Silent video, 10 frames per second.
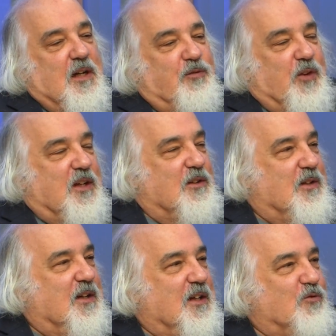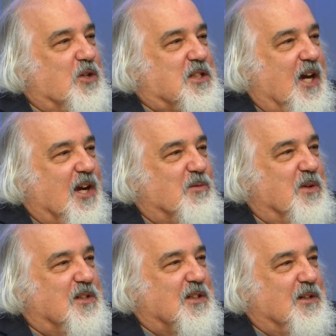I figured in
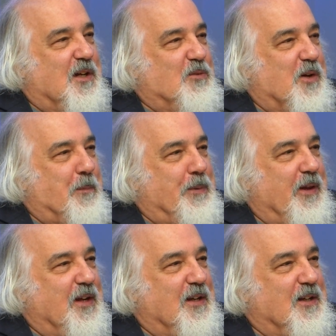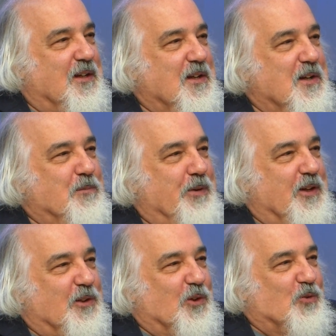retirement I want to play a
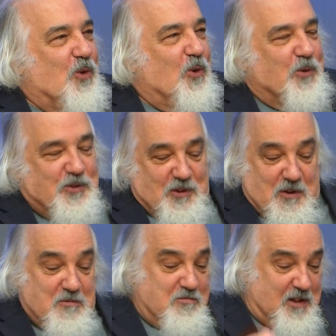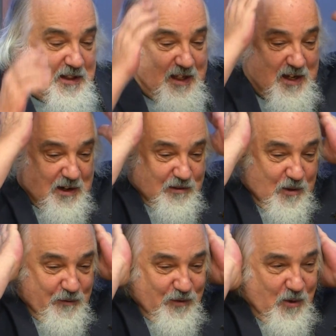little role, so let the hair
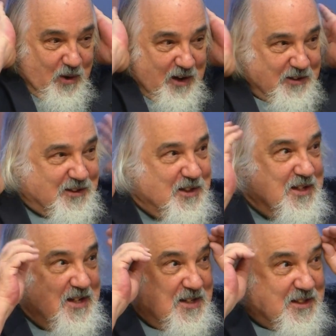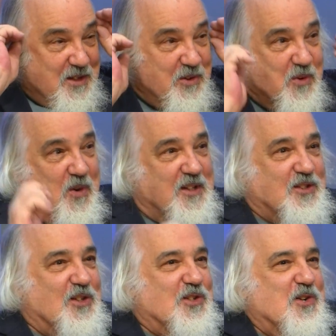grow for a while, see what it wants
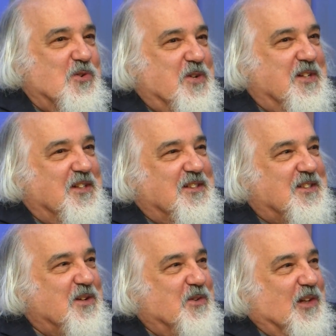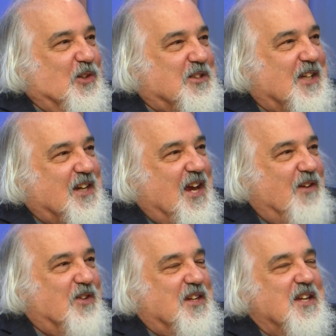to do, and see what it looks like. I
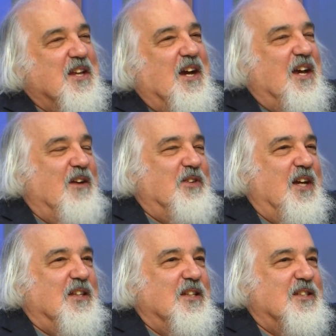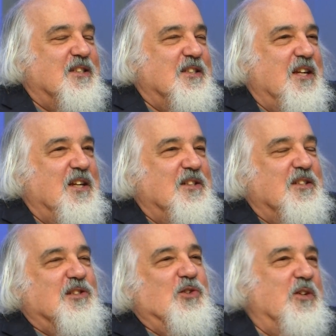haven't had this hair
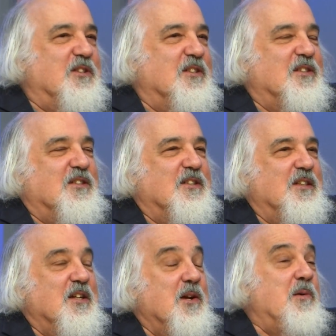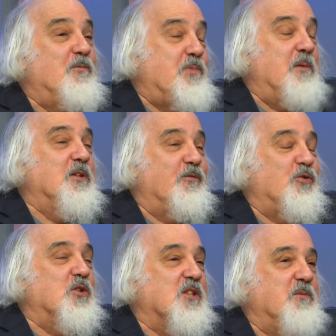this long since probably the
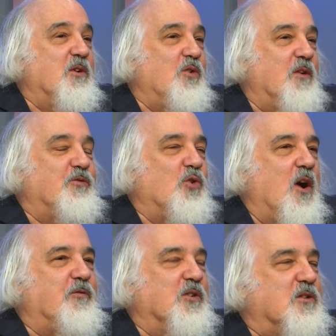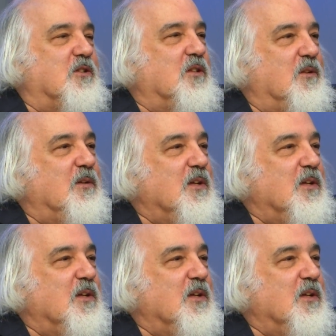first time I ran for office.